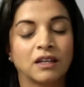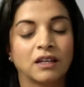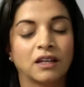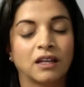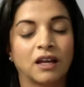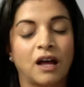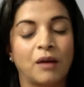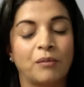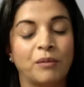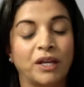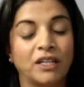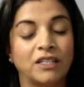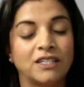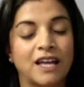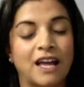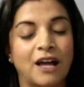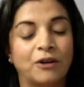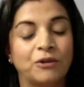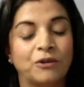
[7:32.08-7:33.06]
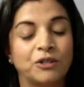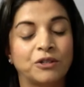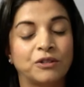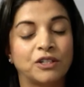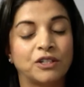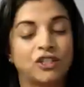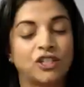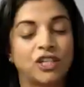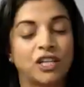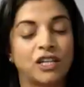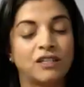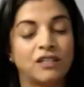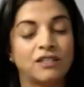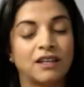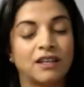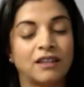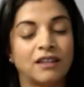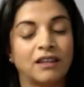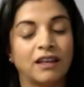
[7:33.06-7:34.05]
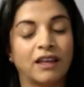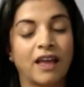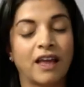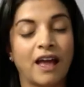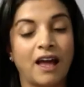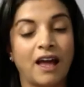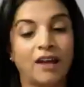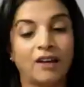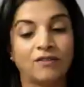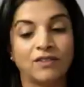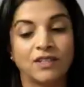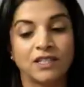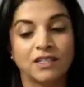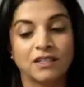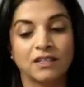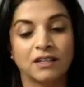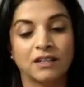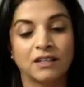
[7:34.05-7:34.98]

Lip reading: coming down to the shins and the calves,